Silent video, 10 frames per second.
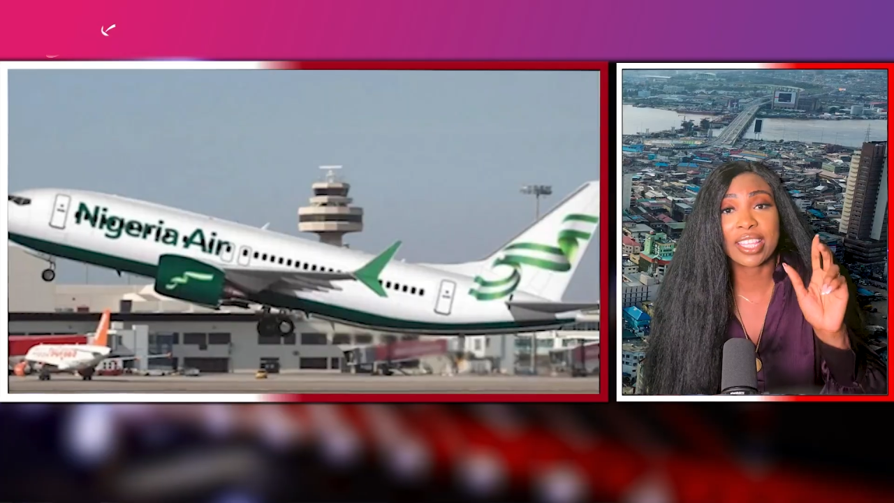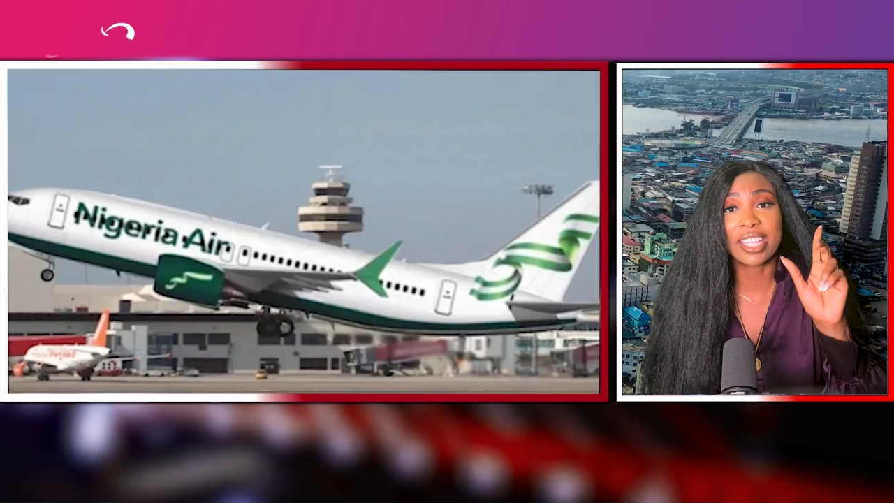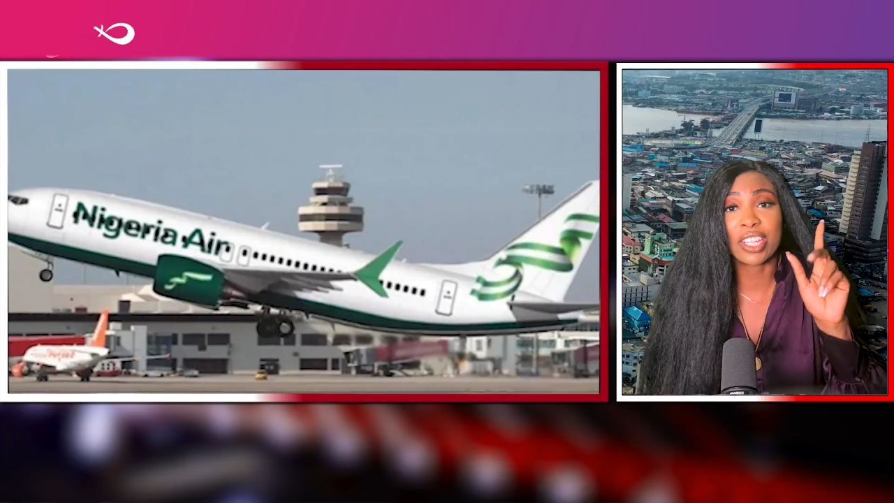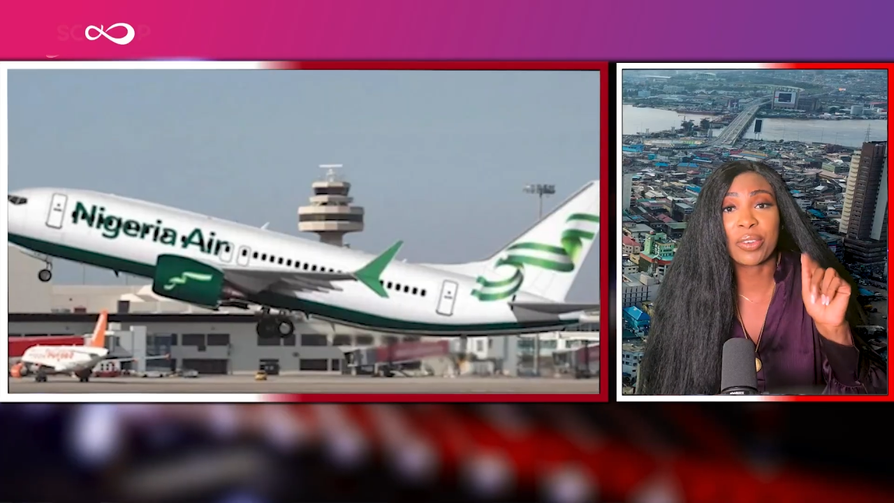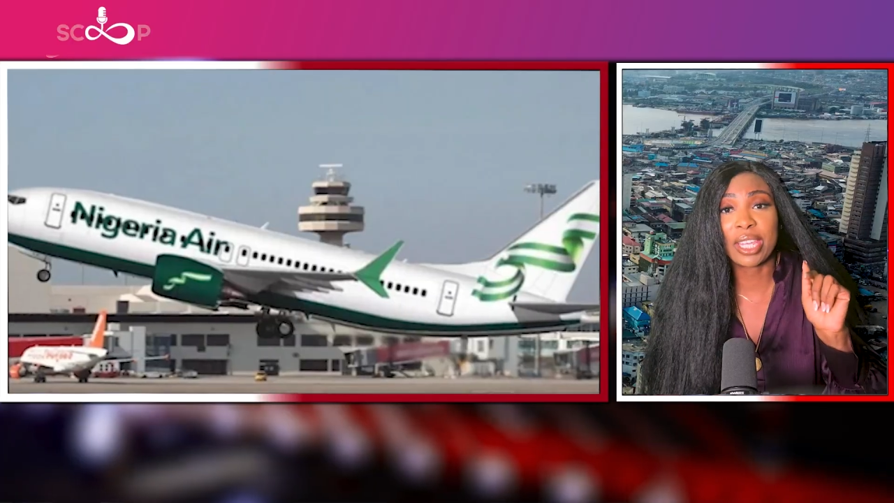
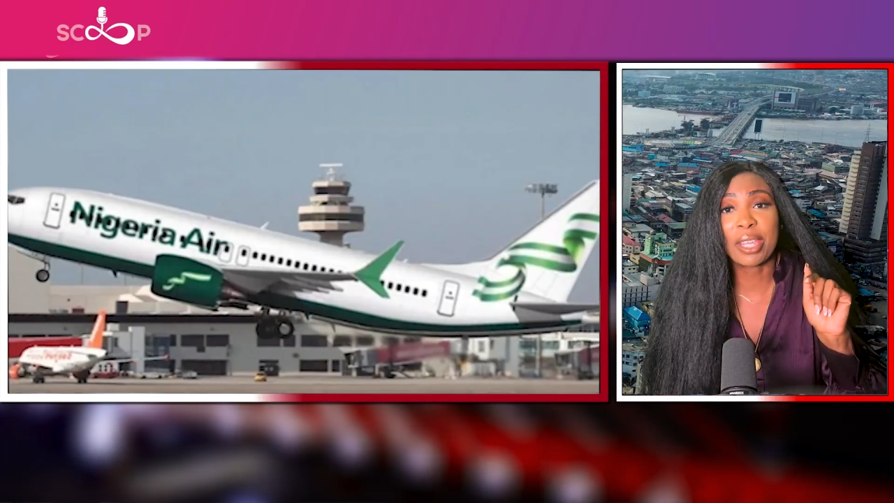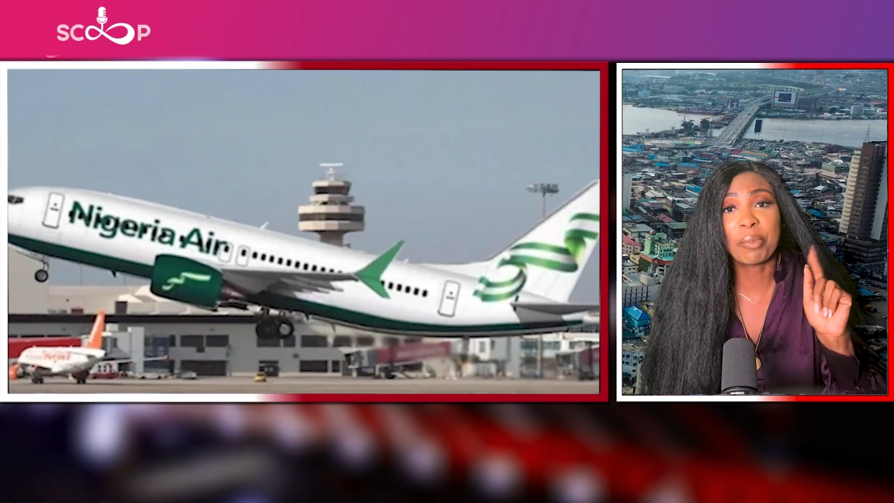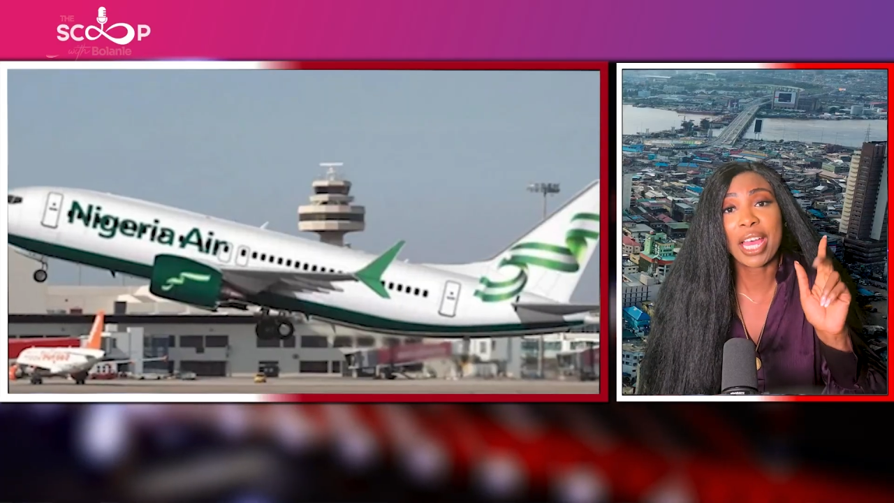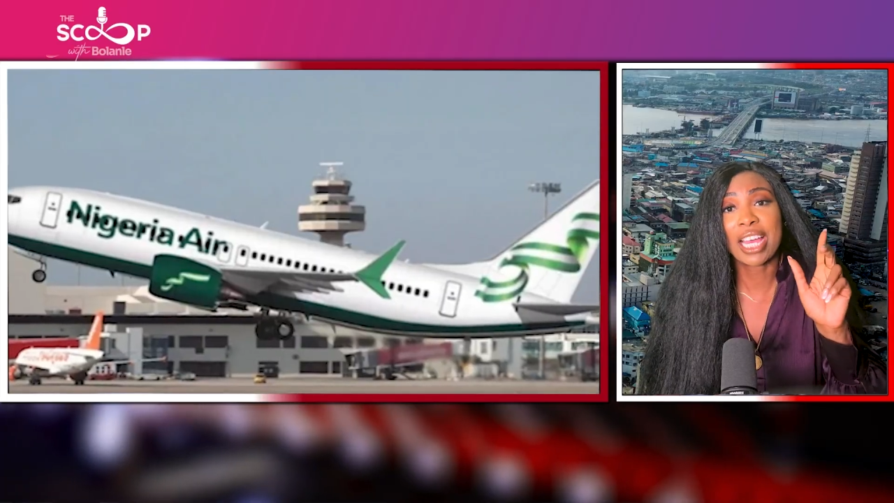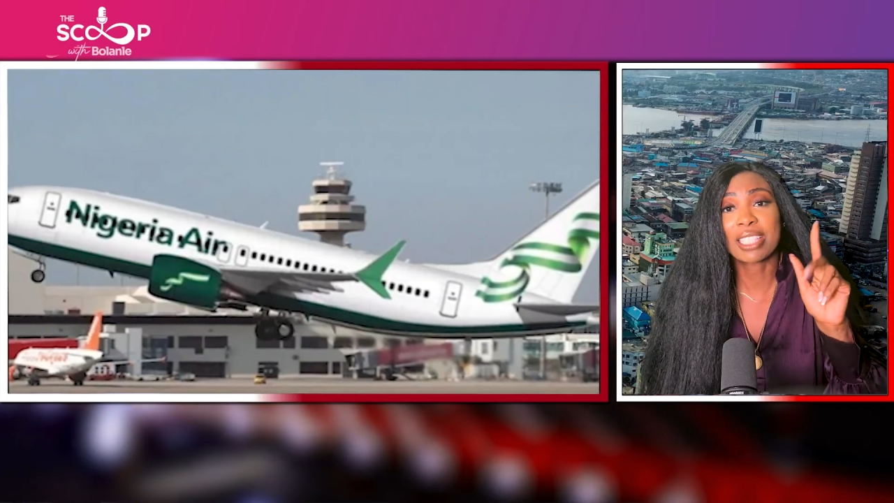the
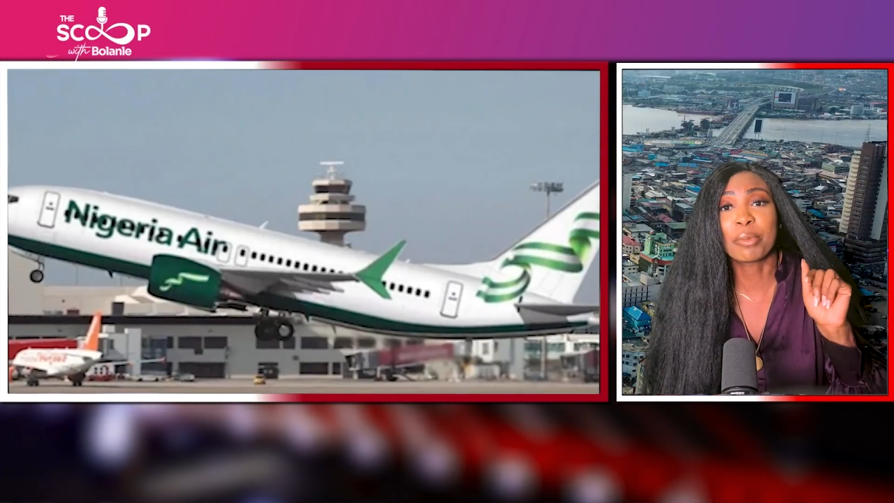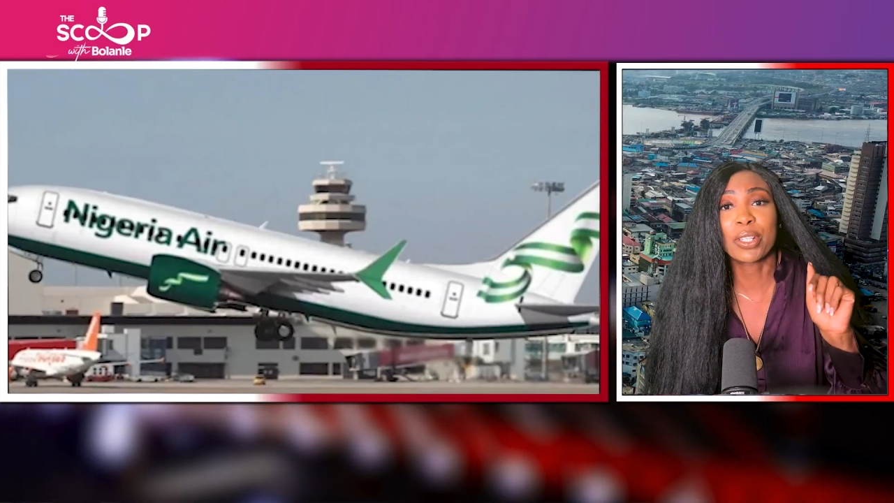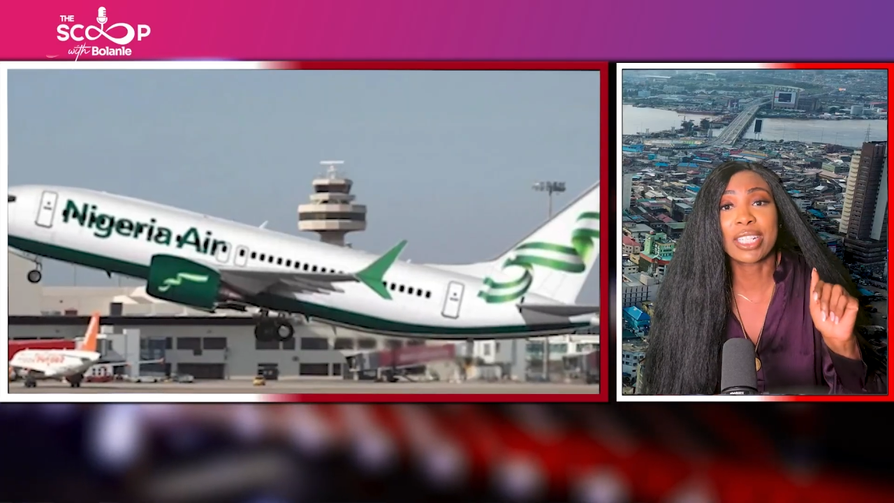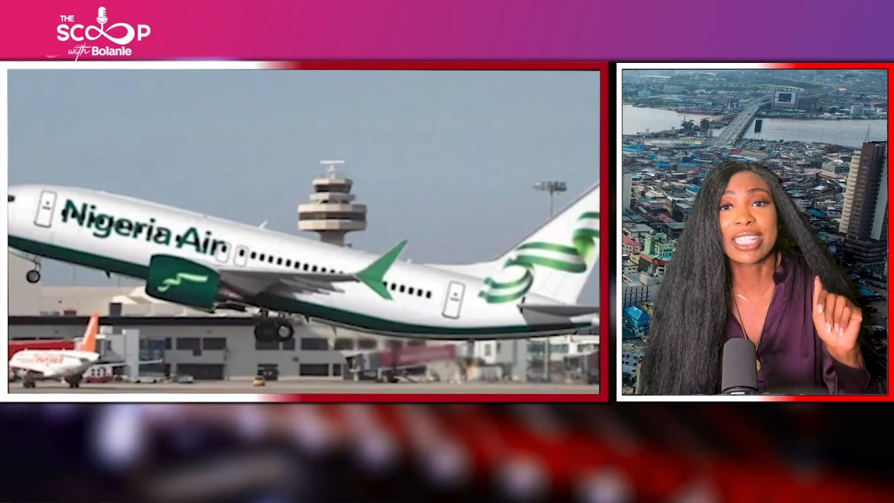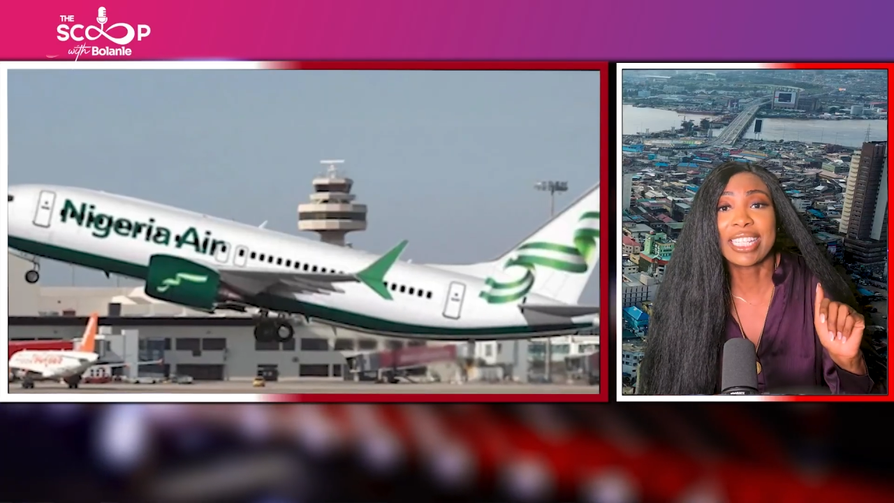green
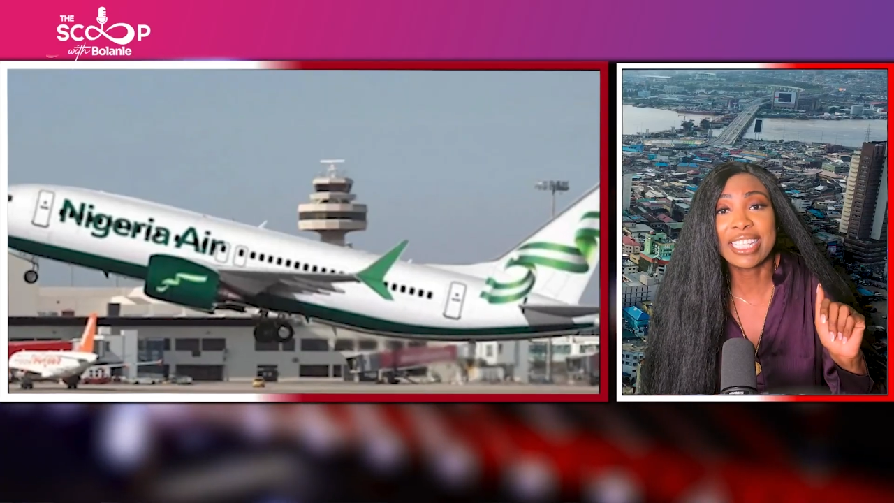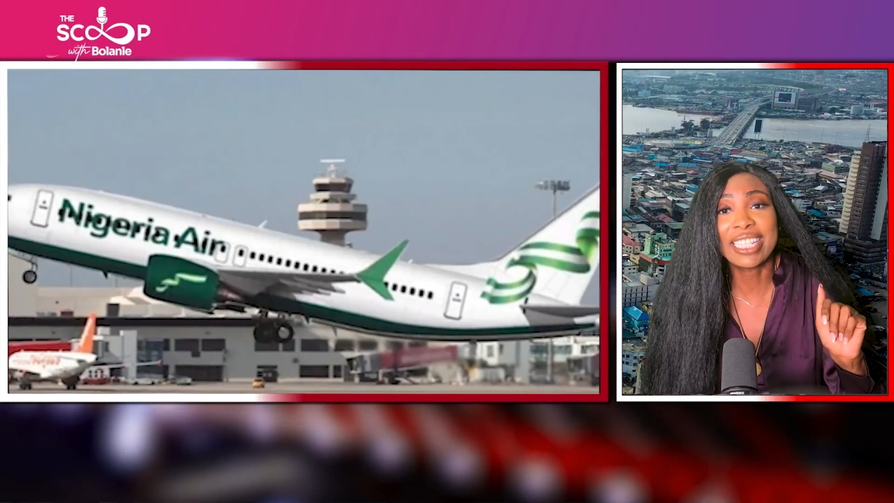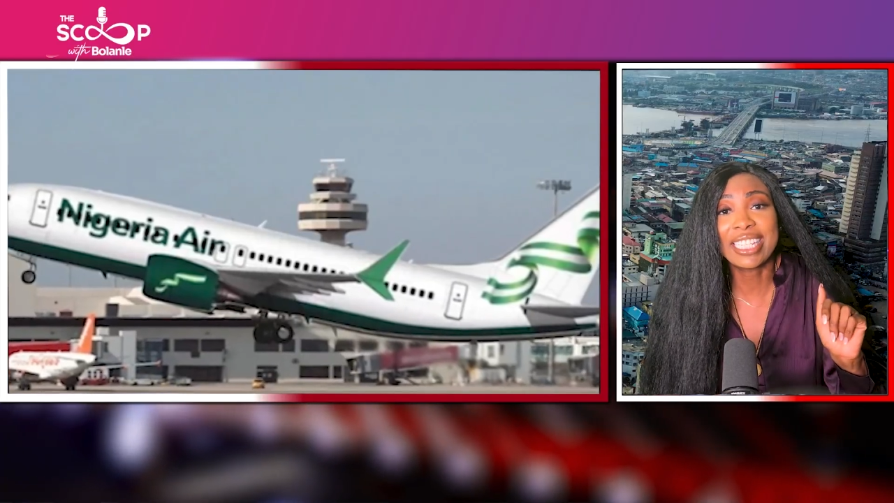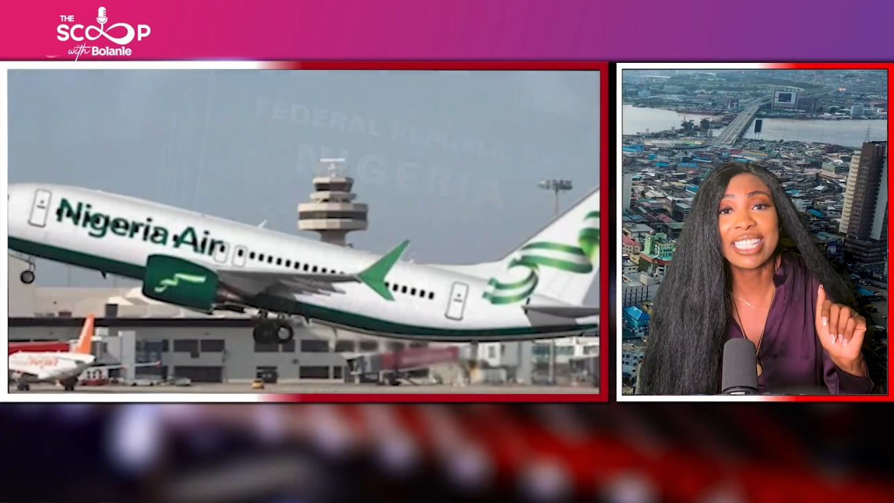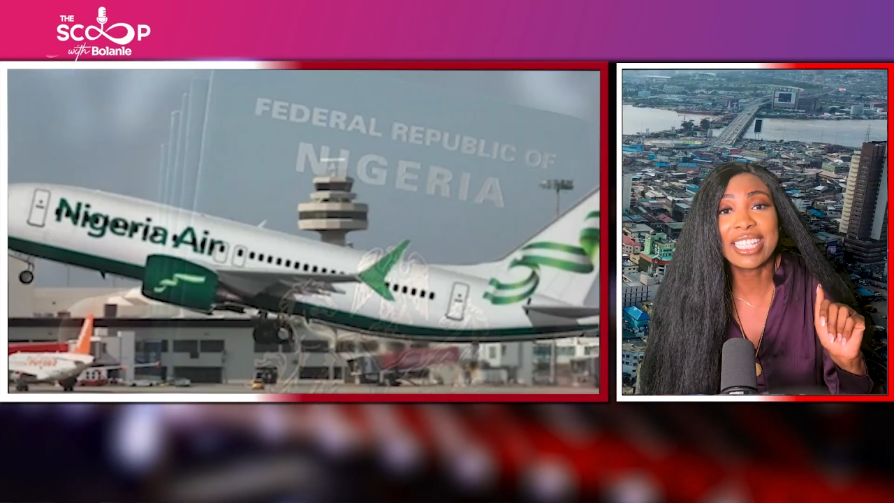passport
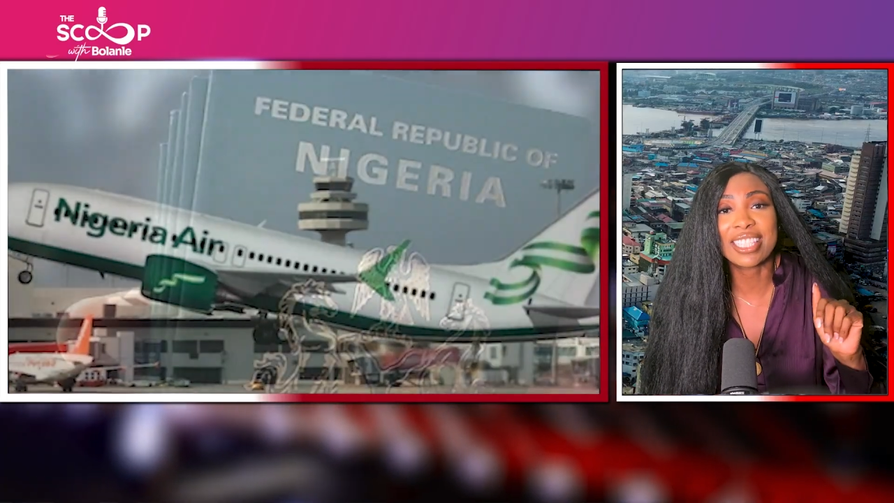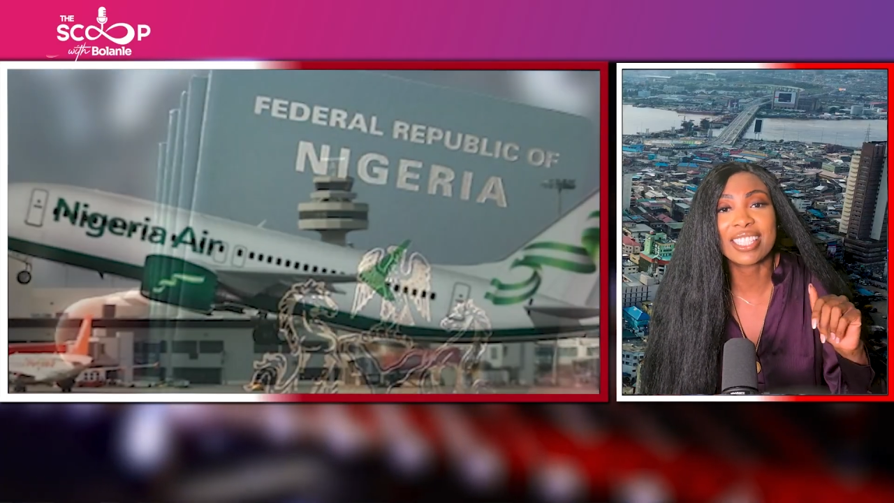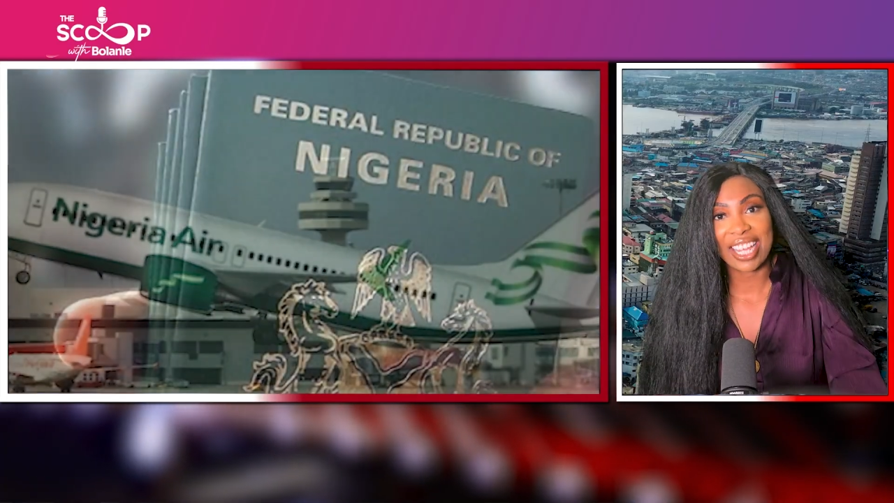is?